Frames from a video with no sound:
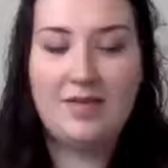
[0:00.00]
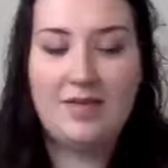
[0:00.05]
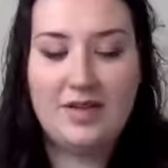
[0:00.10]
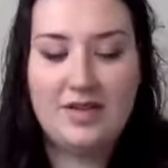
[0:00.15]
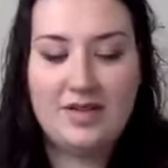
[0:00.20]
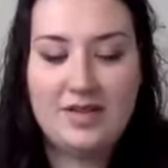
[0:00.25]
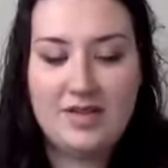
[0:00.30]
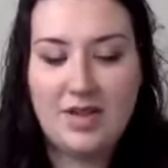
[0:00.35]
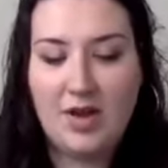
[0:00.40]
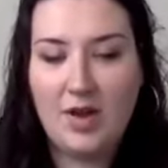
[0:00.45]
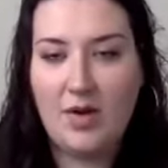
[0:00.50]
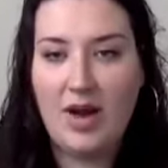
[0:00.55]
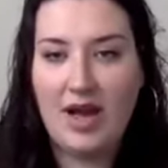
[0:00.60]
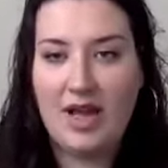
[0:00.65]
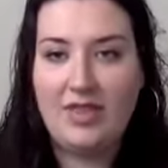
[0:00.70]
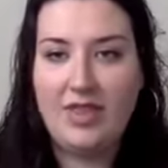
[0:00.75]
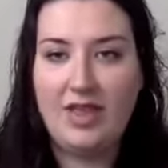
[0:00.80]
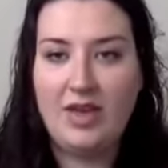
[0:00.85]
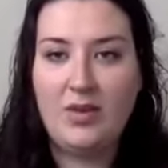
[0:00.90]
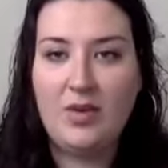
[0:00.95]
So I
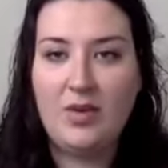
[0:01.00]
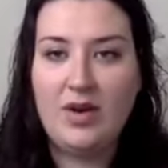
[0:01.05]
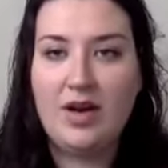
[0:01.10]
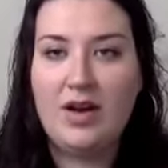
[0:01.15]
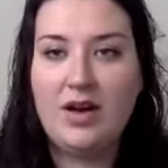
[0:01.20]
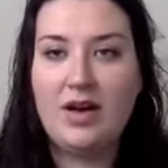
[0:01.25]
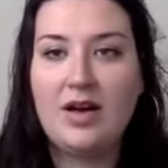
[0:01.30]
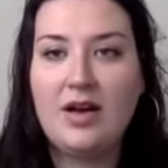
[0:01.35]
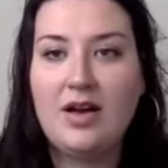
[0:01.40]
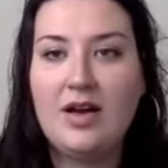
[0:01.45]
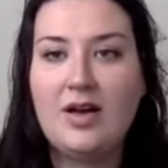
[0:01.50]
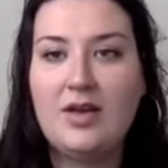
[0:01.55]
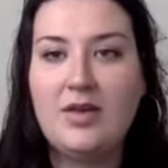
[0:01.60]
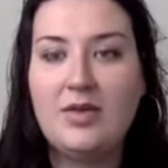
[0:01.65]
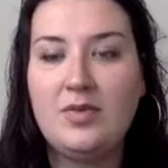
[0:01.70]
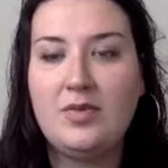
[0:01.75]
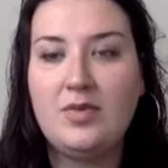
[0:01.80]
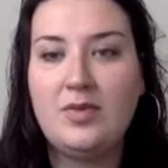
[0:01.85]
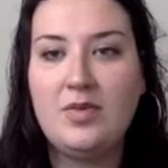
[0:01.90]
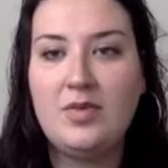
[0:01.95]
think we're
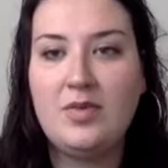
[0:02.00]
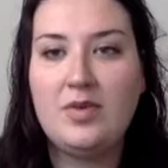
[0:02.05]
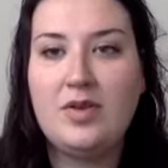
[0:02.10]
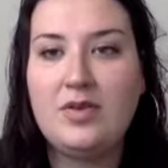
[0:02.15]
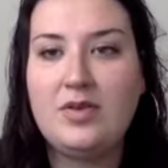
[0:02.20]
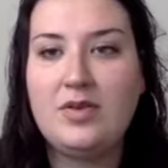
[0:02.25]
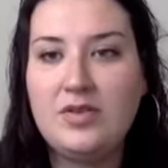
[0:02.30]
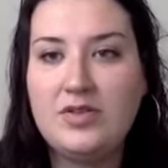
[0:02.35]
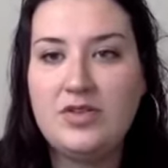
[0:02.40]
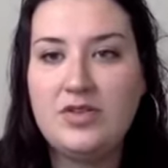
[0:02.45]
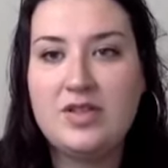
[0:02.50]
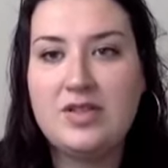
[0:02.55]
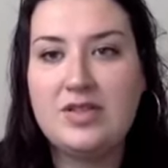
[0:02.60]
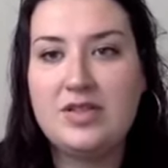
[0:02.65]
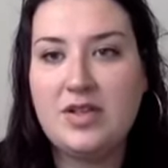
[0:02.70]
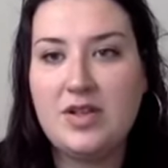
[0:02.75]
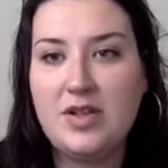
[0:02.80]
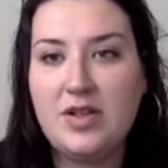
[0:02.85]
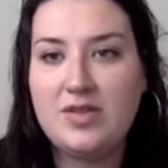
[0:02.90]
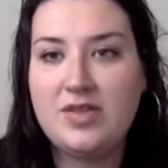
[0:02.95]

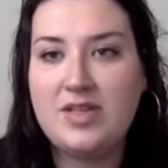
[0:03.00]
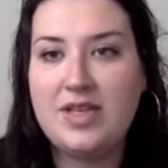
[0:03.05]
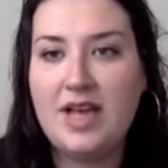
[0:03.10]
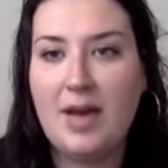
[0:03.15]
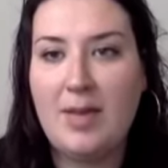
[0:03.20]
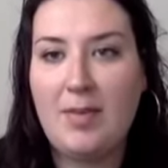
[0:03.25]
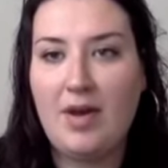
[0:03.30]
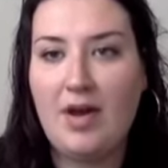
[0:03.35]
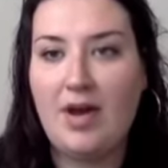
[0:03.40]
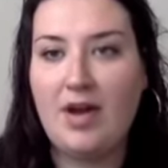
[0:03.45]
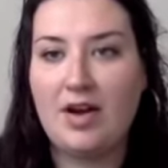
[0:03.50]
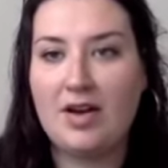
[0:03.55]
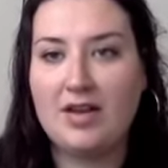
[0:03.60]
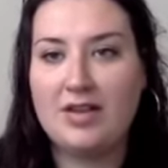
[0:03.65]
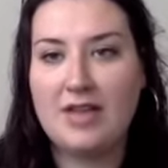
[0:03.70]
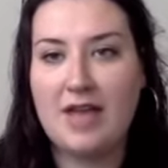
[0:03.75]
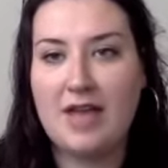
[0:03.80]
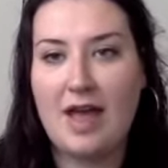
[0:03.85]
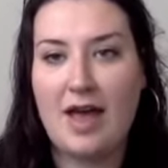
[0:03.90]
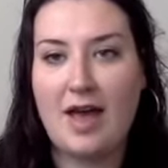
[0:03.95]
just closing up on our
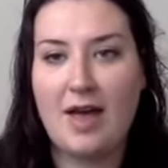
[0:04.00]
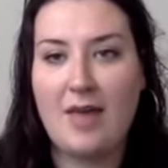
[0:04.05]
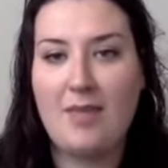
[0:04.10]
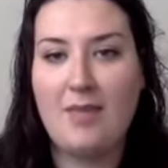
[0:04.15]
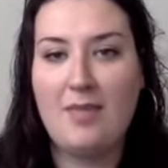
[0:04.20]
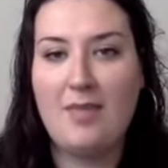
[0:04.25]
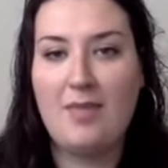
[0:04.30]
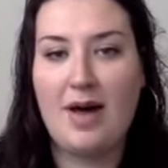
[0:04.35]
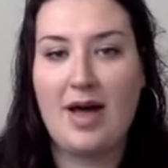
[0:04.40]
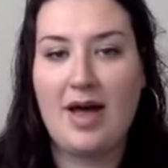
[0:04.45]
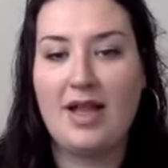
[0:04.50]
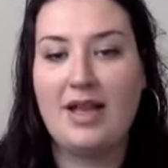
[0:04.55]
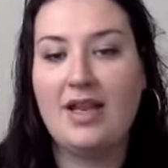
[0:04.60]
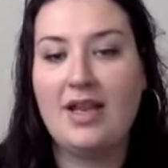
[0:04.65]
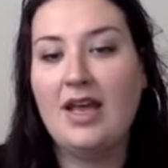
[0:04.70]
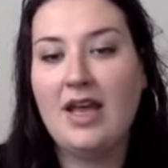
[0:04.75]
time, but